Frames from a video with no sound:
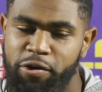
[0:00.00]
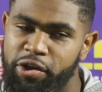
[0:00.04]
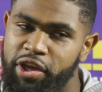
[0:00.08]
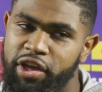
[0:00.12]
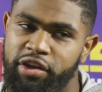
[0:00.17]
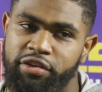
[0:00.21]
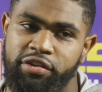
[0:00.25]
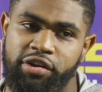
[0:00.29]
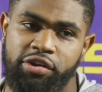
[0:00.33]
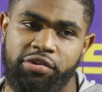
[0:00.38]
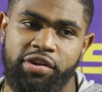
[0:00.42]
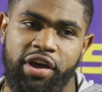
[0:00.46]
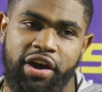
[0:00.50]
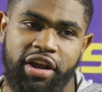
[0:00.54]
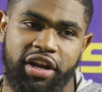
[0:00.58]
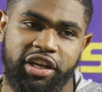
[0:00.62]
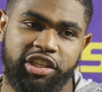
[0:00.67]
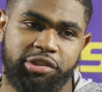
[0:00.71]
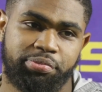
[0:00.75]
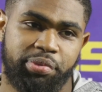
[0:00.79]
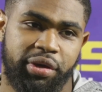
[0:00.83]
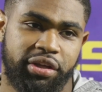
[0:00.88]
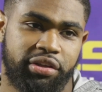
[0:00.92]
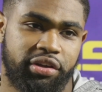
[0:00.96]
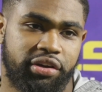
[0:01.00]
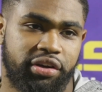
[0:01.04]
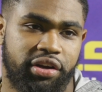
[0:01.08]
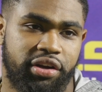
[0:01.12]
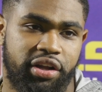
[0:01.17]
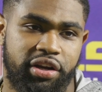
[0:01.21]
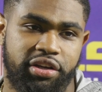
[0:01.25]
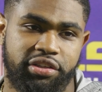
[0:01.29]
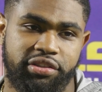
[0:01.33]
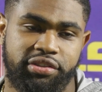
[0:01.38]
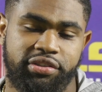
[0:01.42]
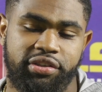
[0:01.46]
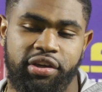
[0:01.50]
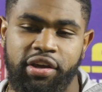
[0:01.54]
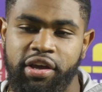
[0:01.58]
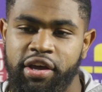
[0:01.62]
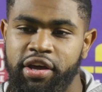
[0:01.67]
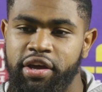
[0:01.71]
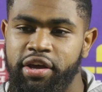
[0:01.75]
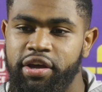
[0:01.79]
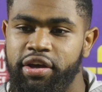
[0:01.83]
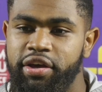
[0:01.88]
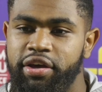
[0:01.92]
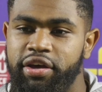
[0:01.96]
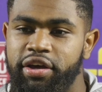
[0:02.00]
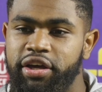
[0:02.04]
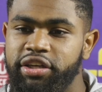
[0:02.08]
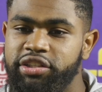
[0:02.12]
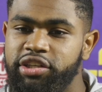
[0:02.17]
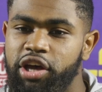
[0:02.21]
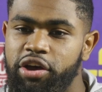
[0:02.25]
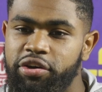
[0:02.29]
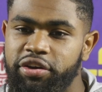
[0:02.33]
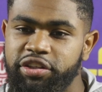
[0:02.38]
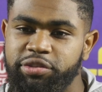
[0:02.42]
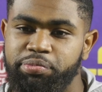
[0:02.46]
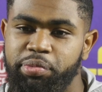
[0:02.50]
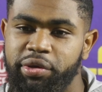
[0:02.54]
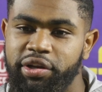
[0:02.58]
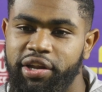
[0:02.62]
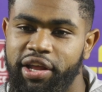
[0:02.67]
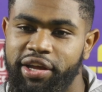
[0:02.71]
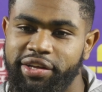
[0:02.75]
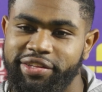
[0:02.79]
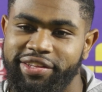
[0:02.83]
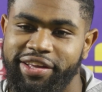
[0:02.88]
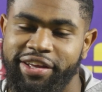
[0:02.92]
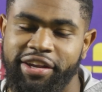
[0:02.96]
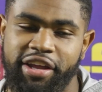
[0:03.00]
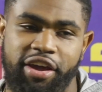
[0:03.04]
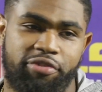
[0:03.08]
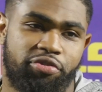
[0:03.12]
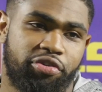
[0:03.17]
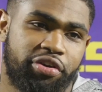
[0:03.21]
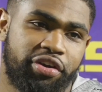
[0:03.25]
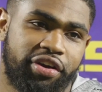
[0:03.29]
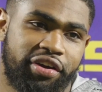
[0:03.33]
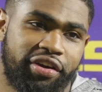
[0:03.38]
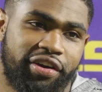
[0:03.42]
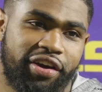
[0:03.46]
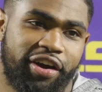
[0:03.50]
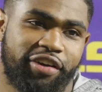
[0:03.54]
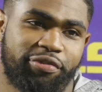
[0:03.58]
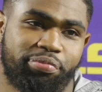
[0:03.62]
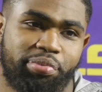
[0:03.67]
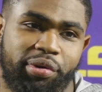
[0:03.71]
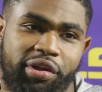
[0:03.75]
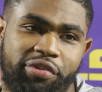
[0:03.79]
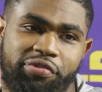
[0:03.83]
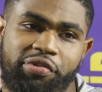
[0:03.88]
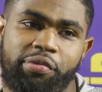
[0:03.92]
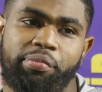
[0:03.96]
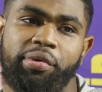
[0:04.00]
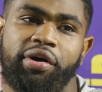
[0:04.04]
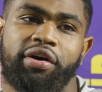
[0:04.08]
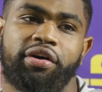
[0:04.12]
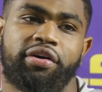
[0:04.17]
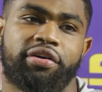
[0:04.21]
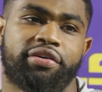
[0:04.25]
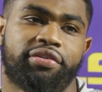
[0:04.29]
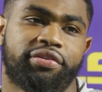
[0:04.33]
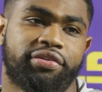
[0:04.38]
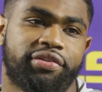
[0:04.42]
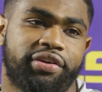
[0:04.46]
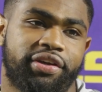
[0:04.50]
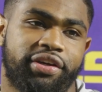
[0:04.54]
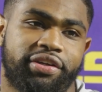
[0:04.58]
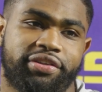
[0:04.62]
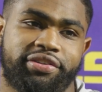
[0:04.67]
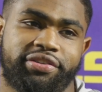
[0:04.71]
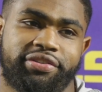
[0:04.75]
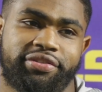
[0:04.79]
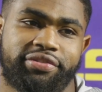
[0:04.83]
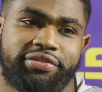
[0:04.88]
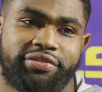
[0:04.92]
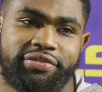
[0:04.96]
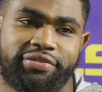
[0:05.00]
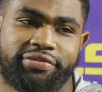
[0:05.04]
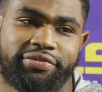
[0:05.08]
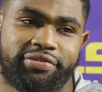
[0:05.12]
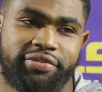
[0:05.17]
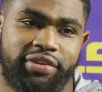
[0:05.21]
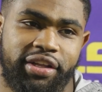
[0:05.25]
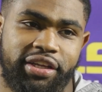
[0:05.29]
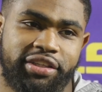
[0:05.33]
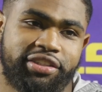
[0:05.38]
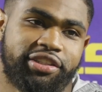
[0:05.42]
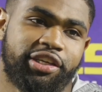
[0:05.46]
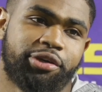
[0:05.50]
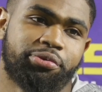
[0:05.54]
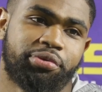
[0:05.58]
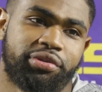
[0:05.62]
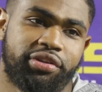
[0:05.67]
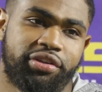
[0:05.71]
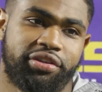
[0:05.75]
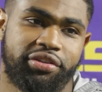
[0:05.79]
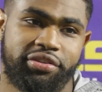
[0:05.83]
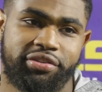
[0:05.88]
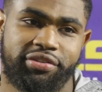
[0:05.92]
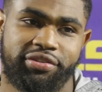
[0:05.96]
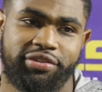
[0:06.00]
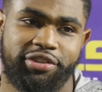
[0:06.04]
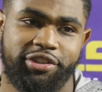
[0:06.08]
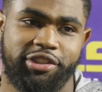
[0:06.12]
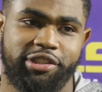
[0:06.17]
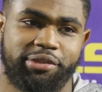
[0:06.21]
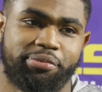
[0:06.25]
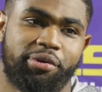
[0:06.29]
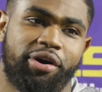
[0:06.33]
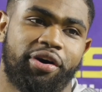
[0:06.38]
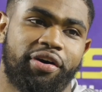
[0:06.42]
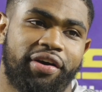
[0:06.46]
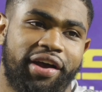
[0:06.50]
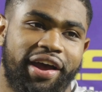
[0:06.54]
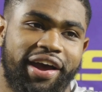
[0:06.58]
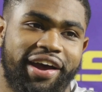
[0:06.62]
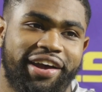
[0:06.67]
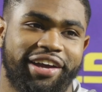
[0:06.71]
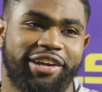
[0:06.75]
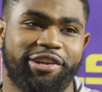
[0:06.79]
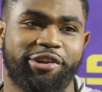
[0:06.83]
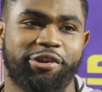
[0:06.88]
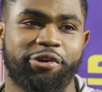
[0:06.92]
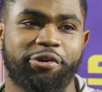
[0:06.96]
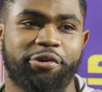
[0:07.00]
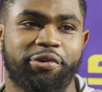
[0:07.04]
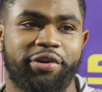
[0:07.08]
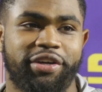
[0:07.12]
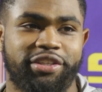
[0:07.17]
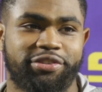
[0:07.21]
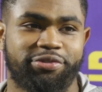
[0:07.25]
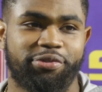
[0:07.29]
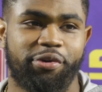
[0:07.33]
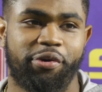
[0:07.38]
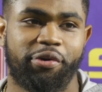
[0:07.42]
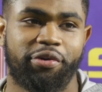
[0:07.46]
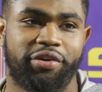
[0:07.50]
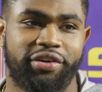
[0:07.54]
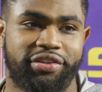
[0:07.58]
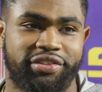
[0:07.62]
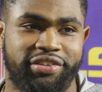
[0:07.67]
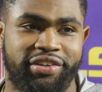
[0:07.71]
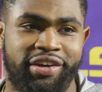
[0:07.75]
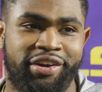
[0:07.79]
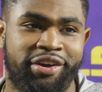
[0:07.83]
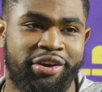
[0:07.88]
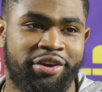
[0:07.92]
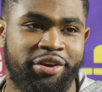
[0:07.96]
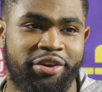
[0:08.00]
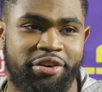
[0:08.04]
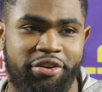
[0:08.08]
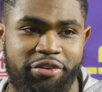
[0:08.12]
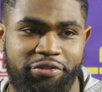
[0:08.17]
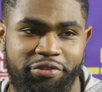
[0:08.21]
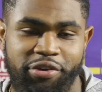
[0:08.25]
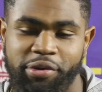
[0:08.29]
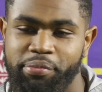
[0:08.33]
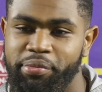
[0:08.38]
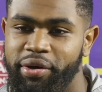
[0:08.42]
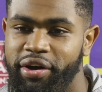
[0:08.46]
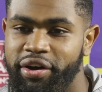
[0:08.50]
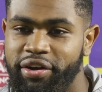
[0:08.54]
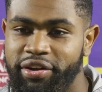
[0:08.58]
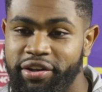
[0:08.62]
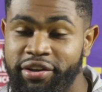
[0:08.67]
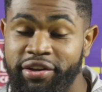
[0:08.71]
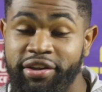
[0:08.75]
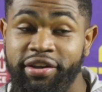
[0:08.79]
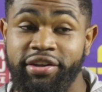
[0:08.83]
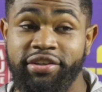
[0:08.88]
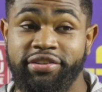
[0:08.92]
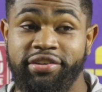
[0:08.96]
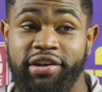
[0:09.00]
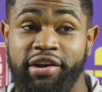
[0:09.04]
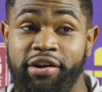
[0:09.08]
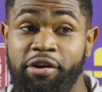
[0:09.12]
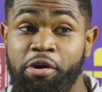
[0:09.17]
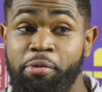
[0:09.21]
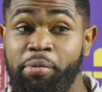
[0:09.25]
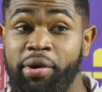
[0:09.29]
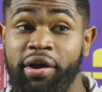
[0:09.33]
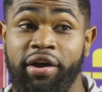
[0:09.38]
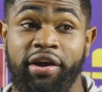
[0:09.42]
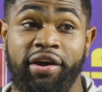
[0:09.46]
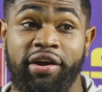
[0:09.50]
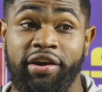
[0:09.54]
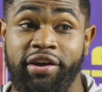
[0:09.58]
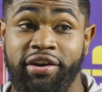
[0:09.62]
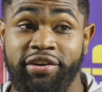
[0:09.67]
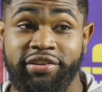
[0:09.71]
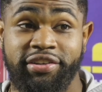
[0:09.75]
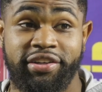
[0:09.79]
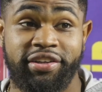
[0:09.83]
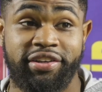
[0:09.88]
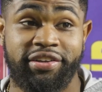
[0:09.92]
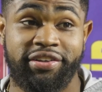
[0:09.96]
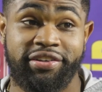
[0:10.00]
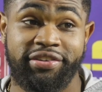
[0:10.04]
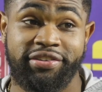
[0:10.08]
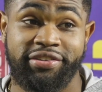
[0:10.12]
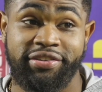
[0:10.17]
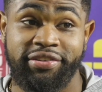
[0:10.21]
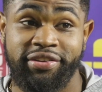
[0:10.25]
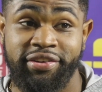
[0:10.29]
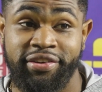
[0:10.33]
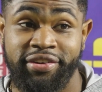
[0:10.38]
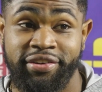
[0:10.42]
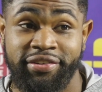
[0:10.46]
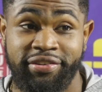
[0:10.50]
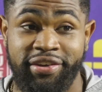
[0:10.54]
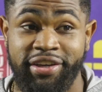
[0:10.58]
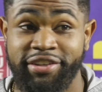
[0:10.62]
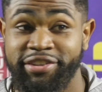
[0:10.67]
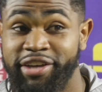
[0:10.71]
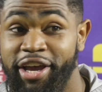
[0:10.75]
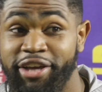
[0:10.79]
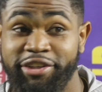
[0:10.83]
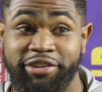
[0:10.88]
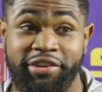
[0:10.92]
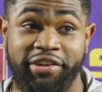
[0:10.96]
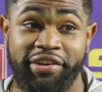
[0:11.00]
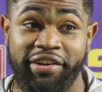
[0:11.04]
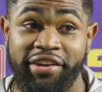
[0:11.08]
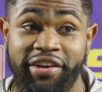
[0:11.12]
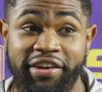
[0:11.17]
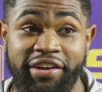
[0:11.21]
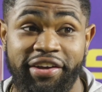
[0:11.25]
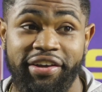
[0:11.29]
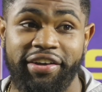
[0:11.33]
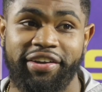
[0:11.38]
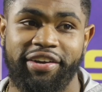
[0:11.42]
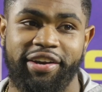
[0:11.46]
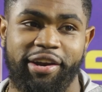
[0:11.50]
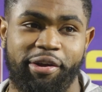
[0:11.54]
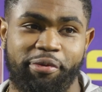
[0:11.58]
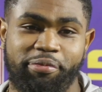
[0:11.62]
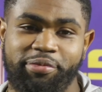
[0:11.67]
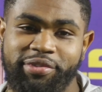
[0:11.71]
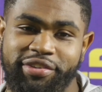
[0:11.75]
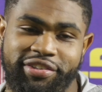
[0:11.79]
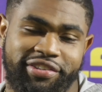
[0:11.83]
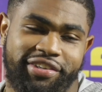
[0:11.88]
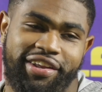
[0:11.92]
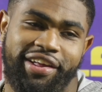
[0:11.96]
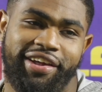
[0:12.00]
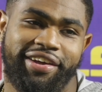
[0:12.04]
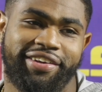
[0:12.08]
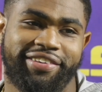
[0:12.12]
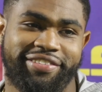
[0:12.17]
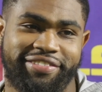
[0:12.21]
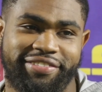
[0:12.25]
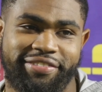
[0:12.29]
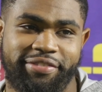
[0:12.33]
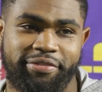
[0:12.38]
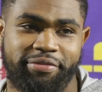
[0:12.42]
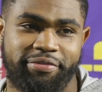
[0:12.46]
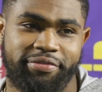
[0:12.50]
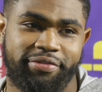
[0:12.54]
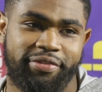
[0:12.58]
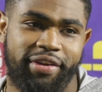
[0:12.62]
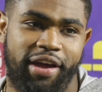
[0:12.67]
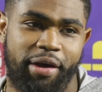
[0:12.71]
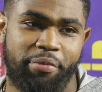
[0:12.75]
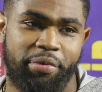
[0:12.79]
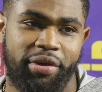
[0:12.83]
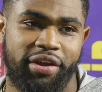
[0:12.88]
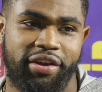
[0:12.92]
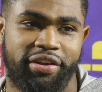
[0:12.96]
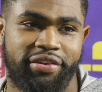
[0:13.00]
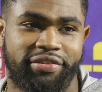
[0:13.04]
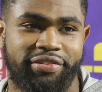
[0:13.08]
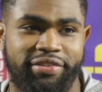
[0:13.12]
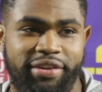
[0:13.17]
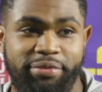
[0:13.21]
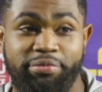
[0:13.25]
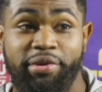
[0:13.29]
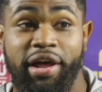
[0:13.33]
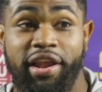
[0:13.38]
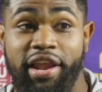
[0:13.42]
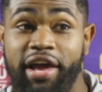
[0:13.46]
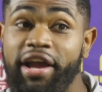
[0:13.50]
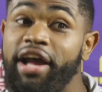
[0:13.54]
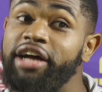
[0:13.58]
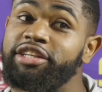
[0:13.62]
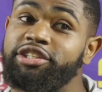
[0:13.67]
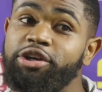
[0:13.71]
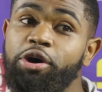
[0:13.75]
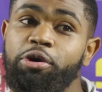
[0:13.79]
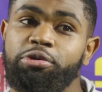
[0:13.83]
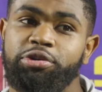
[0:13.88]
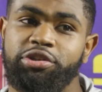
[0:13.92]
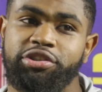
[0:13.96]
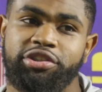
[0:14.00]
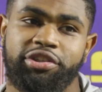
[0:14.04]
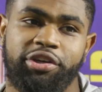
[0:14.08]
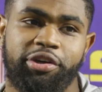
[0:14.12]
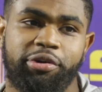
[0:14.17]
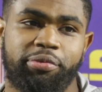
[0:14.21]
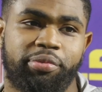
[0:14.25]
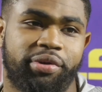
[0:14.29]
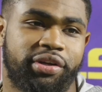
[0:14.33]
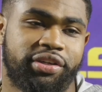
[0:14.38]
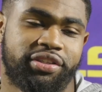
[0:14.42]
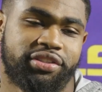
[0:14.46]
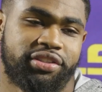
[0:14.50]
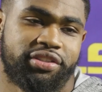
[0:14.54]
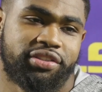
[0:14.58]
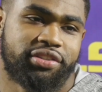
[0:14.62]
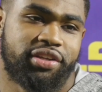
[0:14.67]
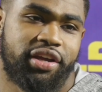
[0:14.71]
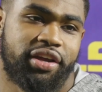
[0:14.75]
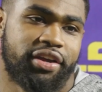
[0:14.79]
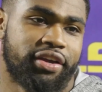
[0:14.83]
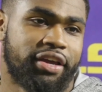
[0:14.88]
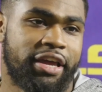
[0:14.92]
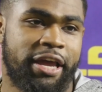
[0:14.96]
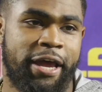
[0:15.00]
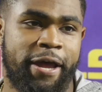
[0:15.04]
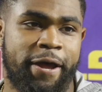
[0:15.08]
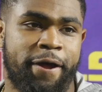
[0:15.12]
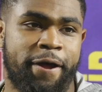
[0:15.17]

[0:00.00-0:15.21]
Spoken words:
Oh yeah, no doubt I expected it, and it's been like that every year I've played football. It's let's see what this small guy can do as far as football, and then it's like, oh my gosh, he's actually good, and I'm just like, I mean, I'm not like I told you so, but it's just like,